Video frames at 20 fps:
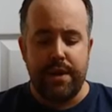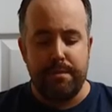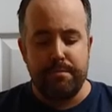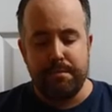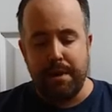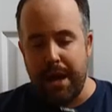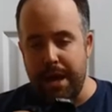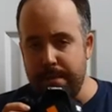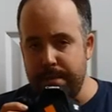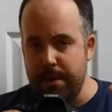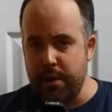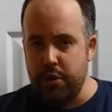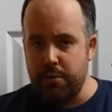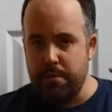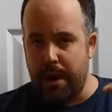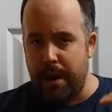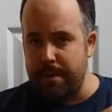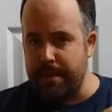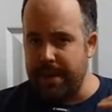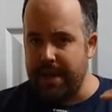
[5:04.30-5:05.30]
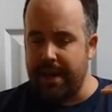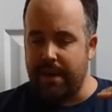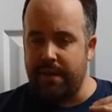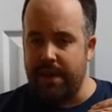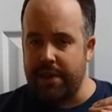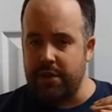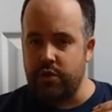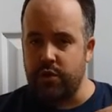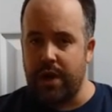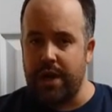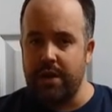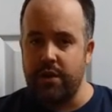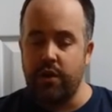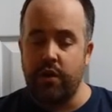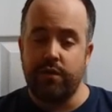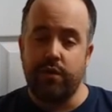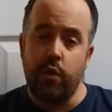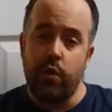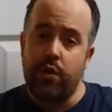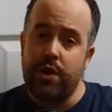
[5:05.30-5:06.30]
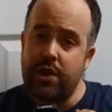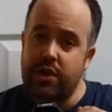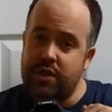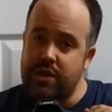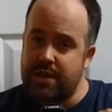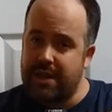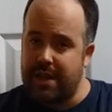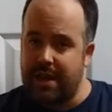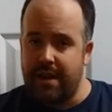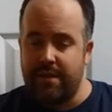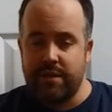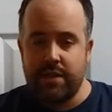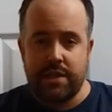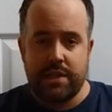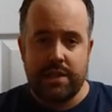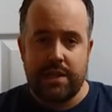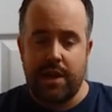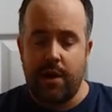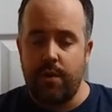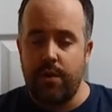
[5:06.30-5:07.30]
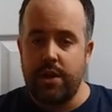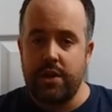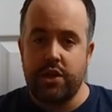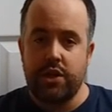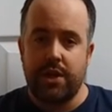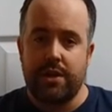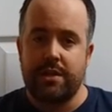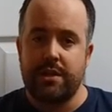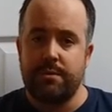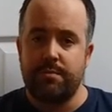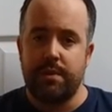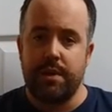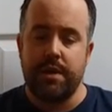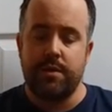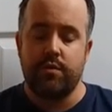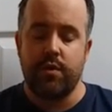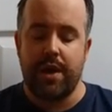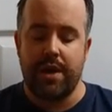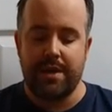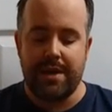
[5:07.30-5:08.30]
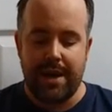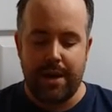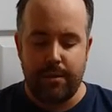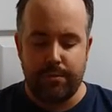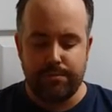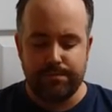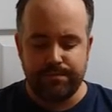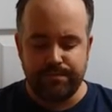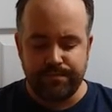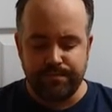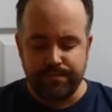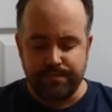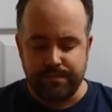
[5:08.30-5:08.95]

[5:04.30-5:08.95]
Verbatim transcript: then maybe you might be able to get that trade off or you're just going to have to slow your shutter speed right down